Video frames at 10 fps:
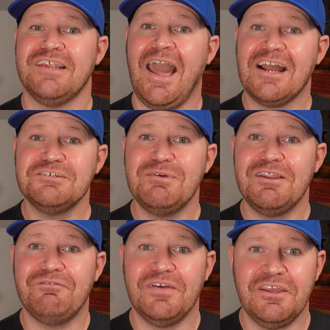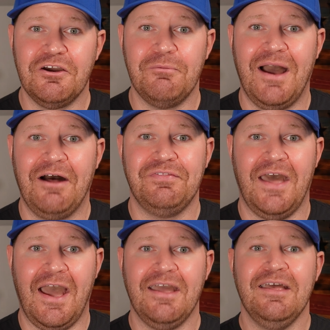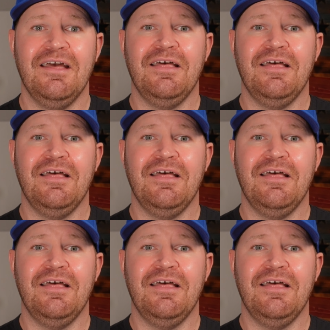And I actually made a video about that